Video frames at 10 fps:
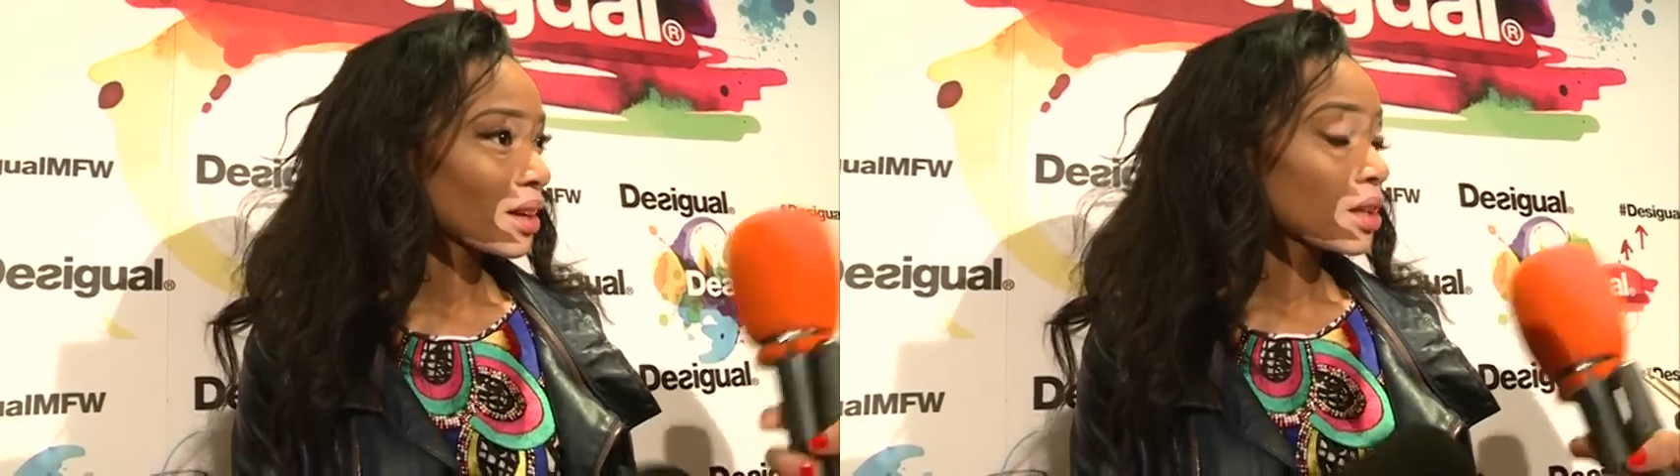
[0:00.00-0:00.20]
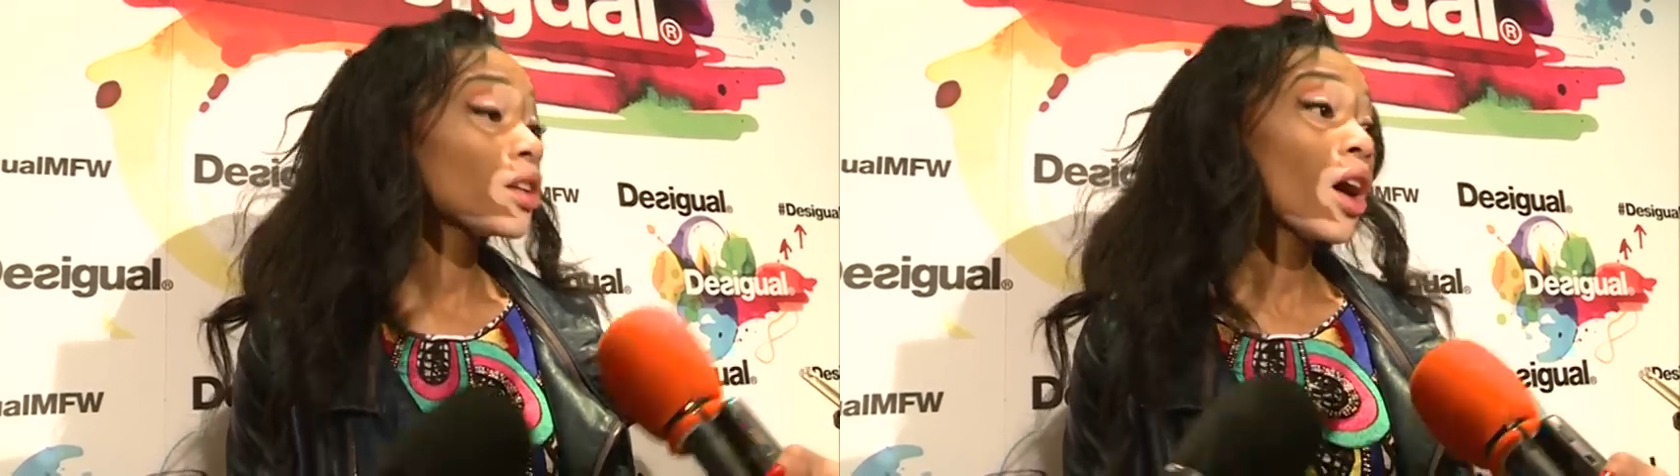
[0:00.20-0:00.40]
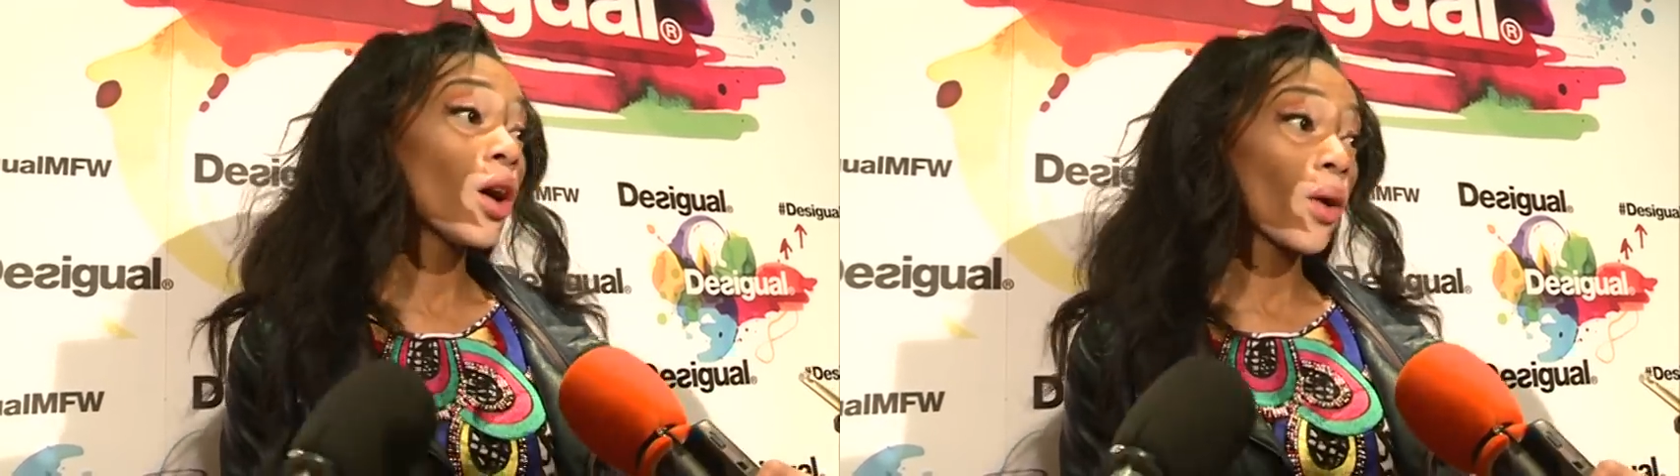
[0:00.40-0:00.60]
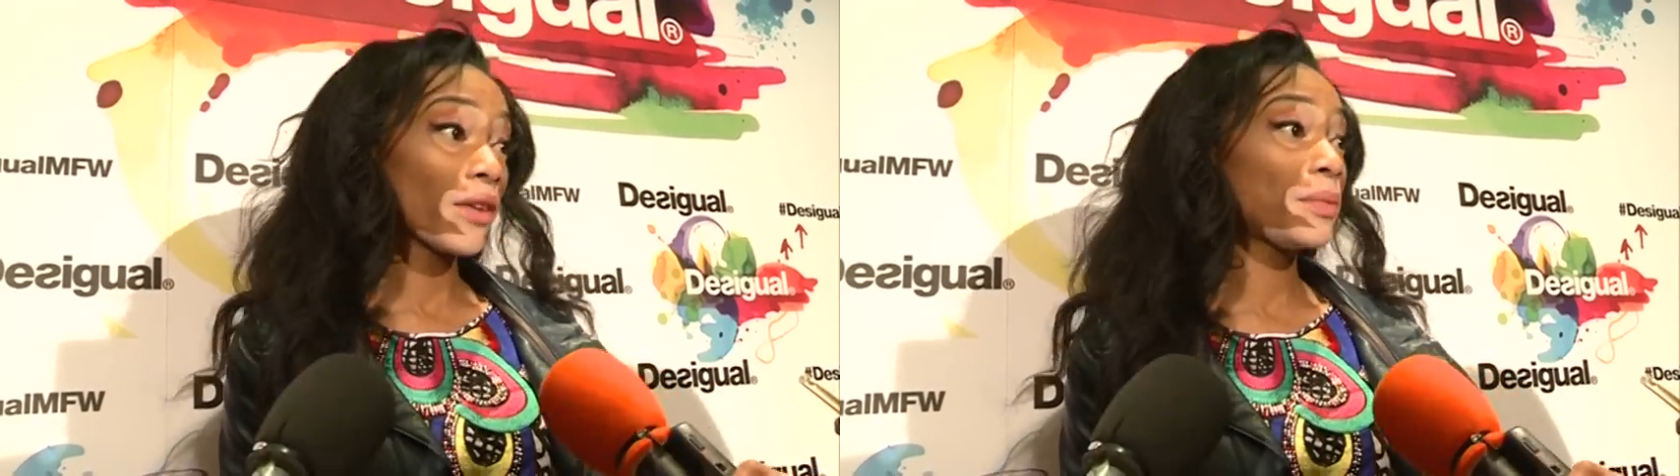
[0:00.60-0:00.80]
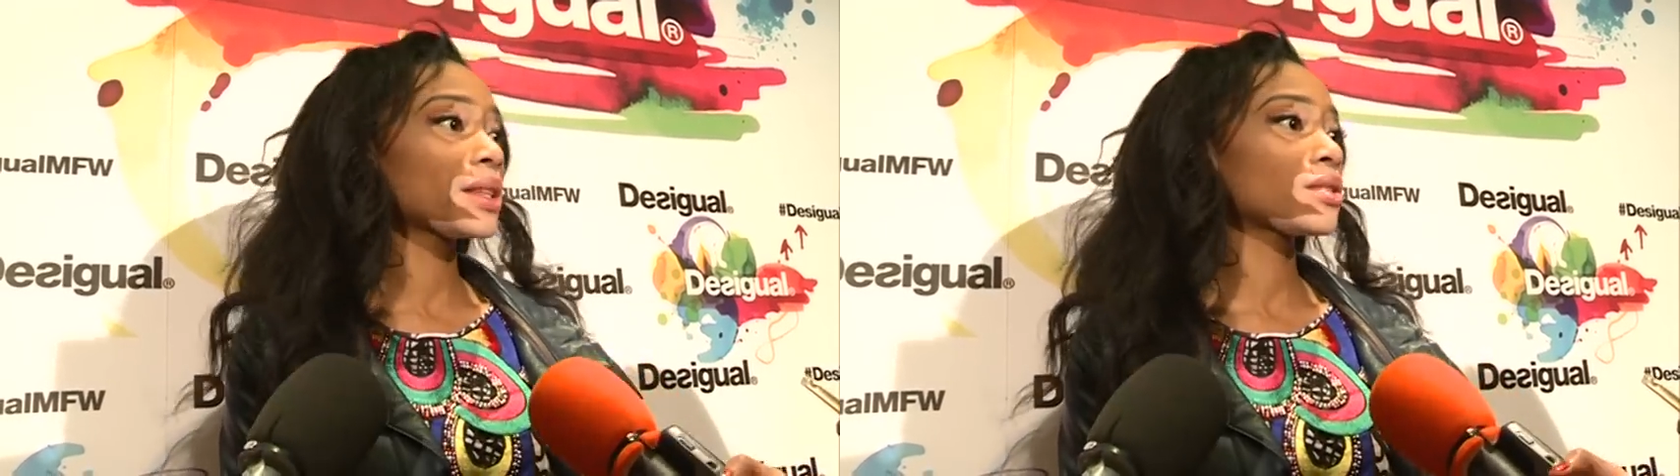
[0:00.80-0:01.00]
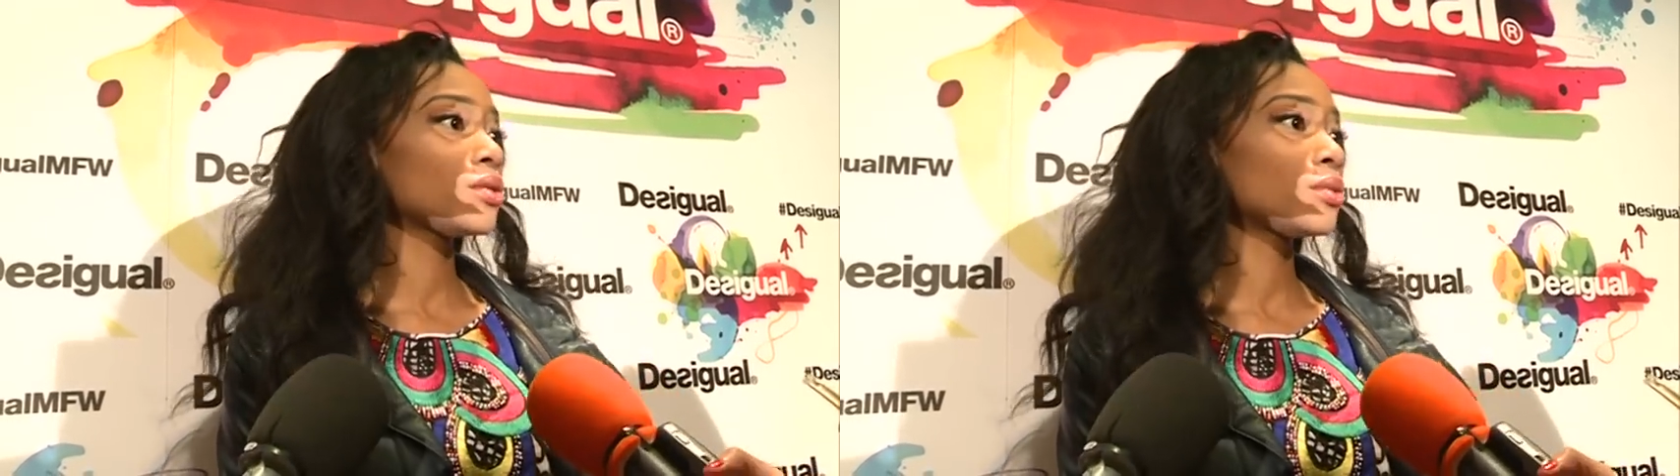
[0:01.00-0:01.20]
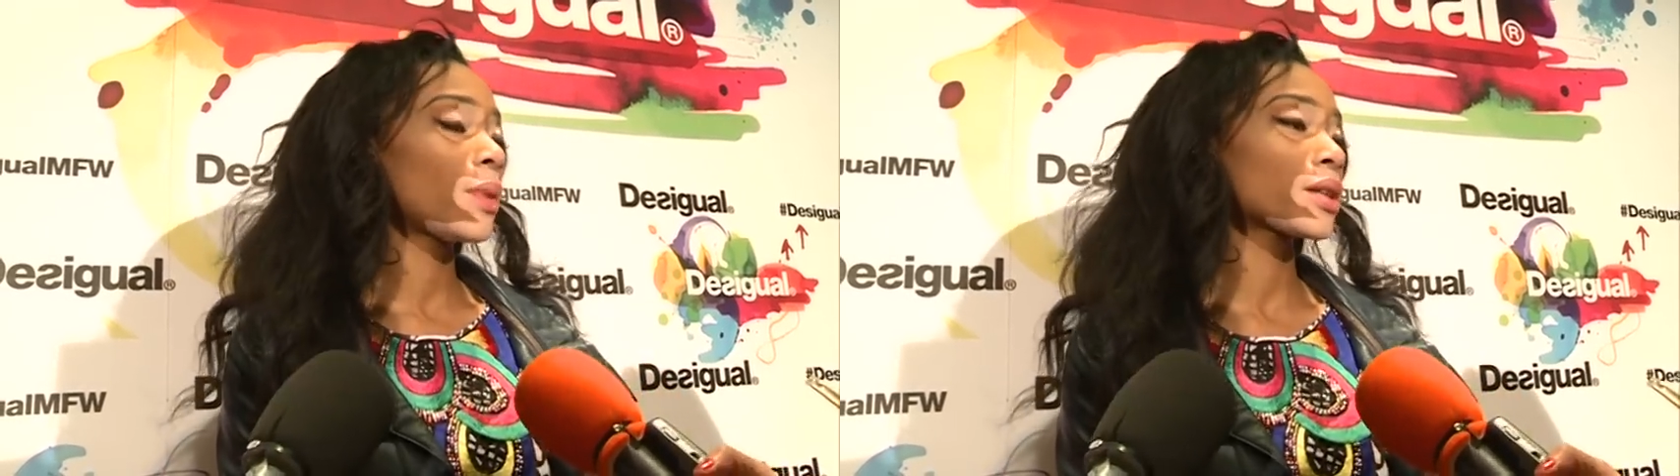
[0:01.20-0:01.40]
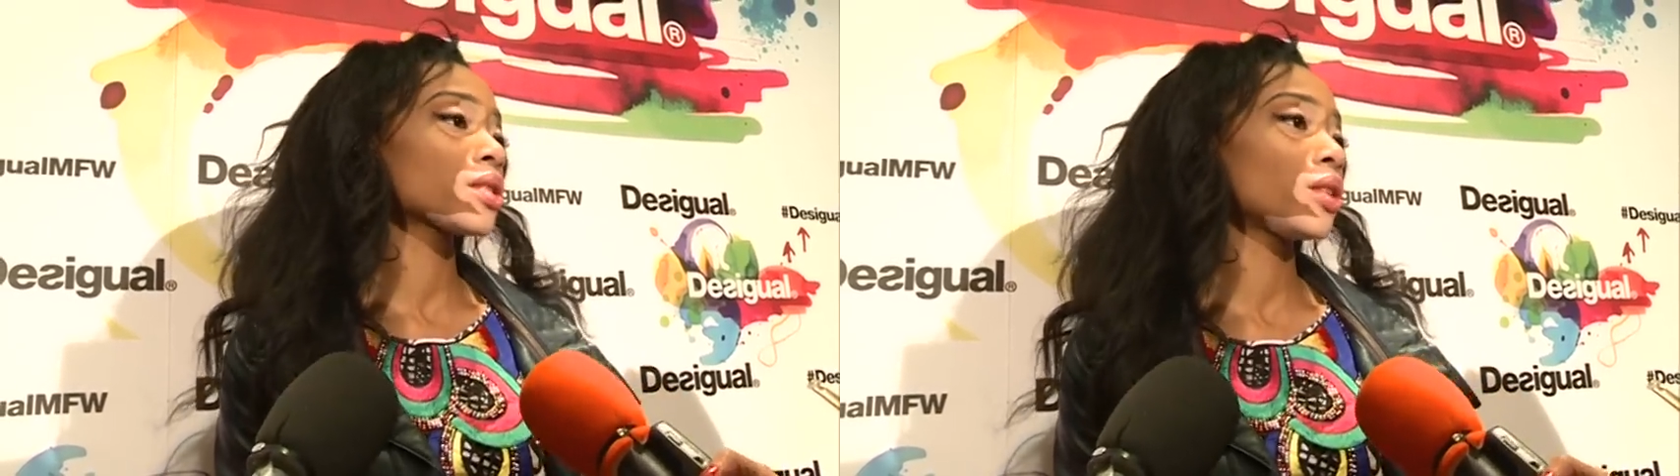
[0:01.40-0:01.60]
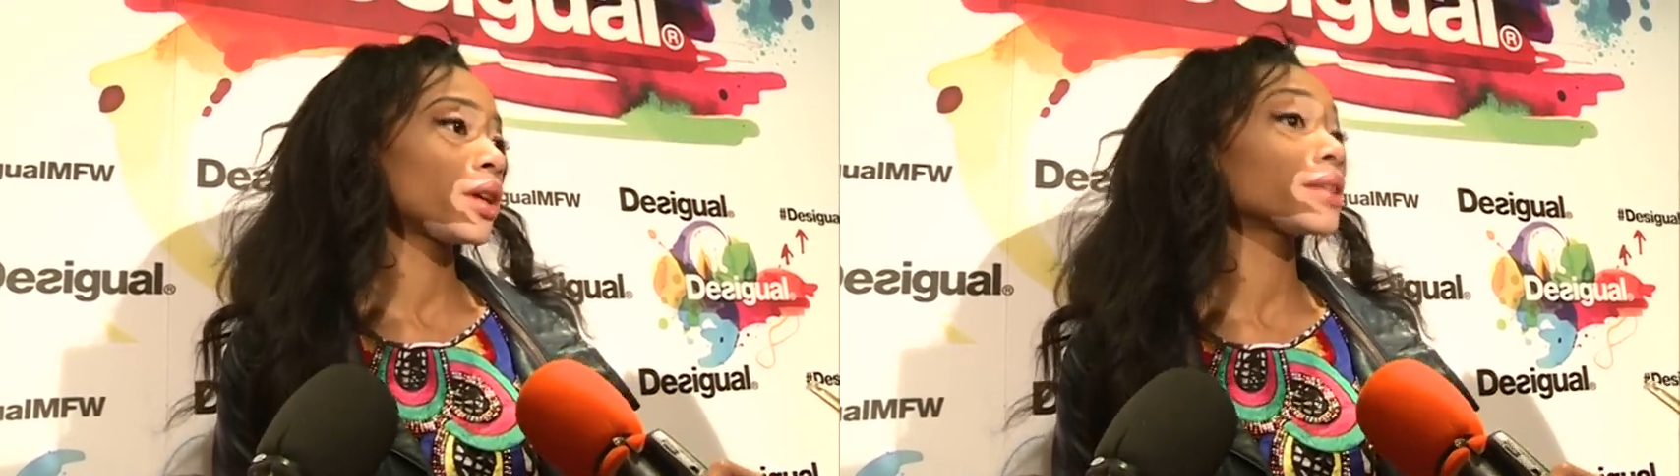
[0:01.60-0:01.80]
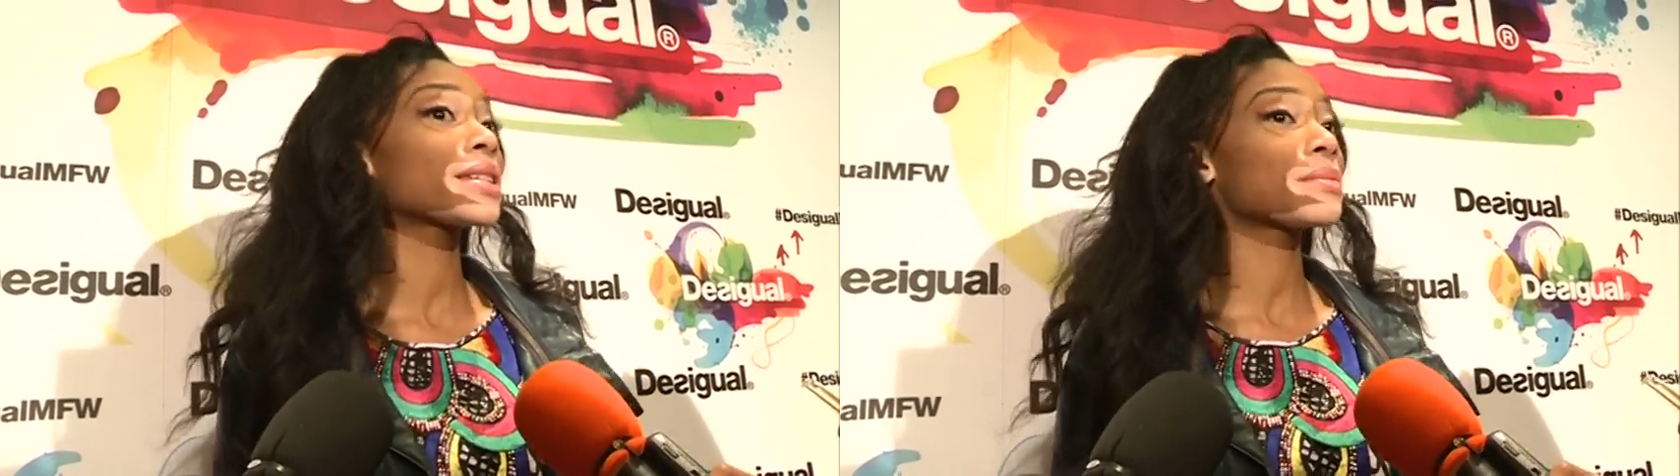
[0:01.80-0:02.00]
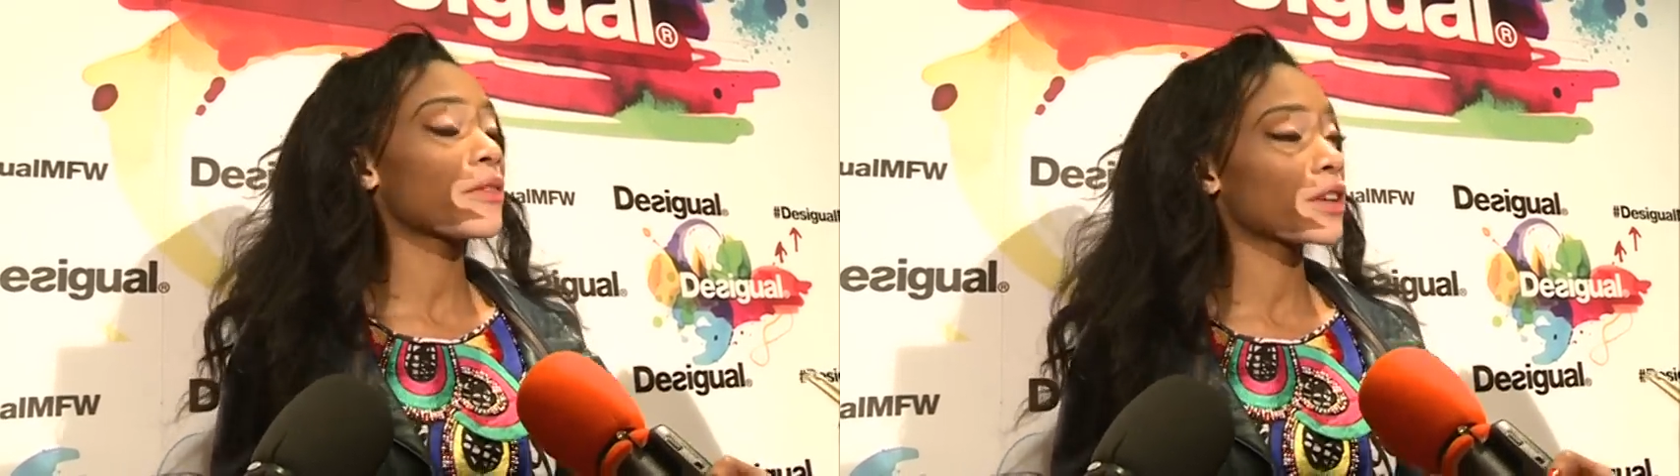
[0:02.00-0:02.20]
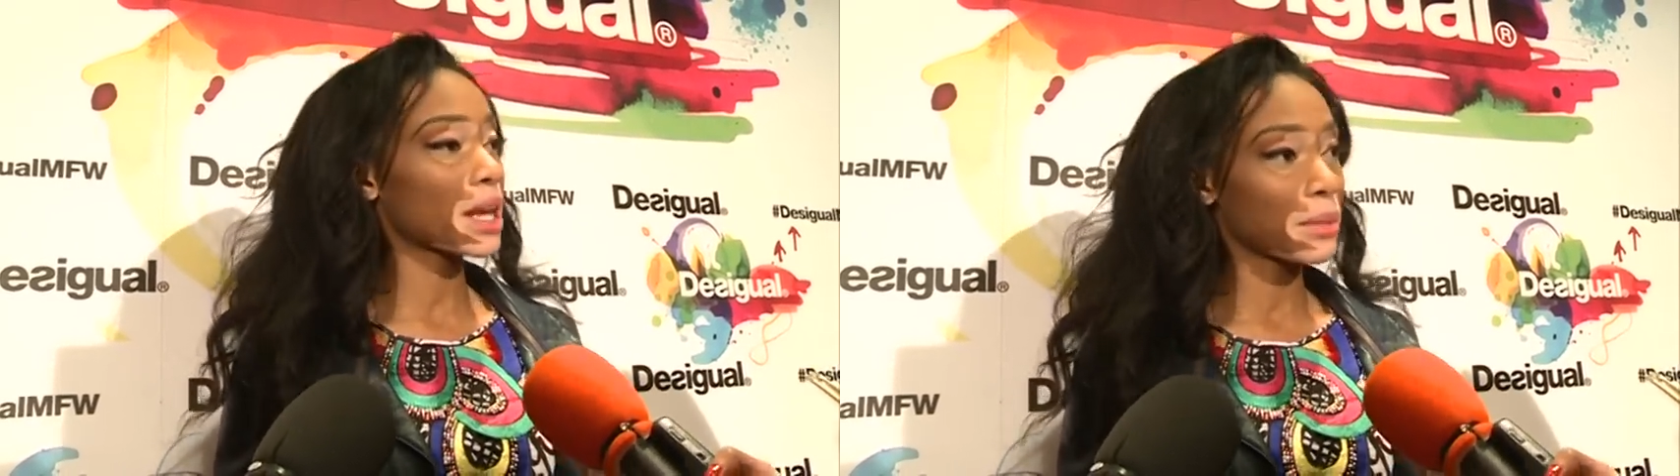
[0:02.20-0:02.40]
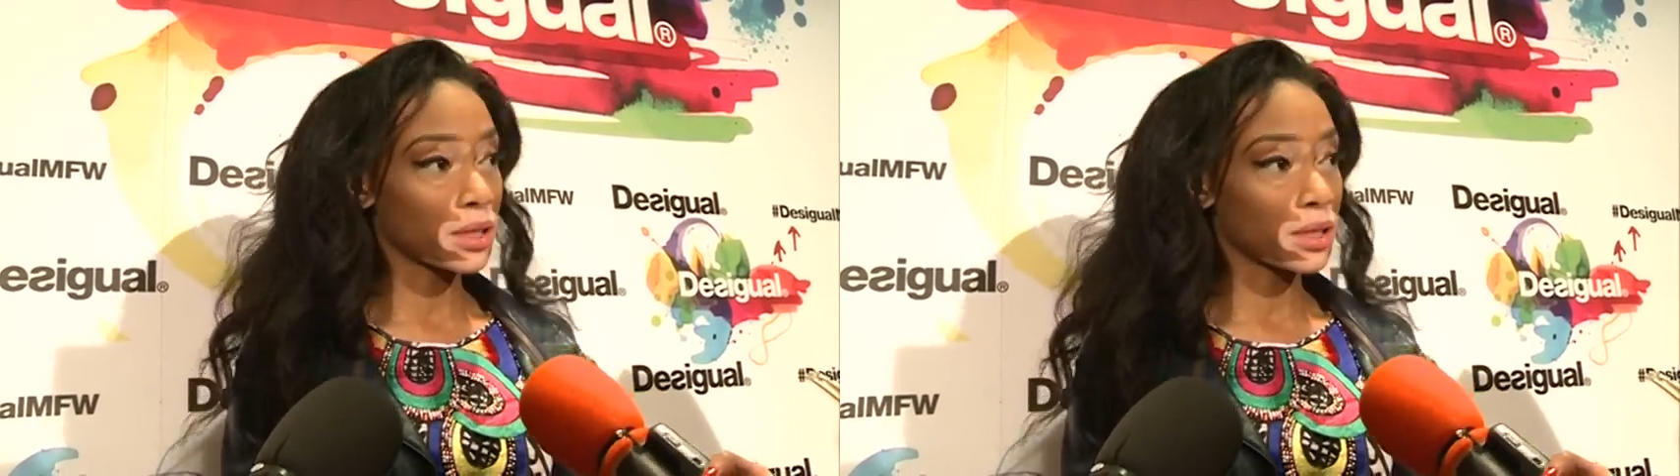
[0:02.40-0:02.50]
No, I've been to Barcelona. This is my first time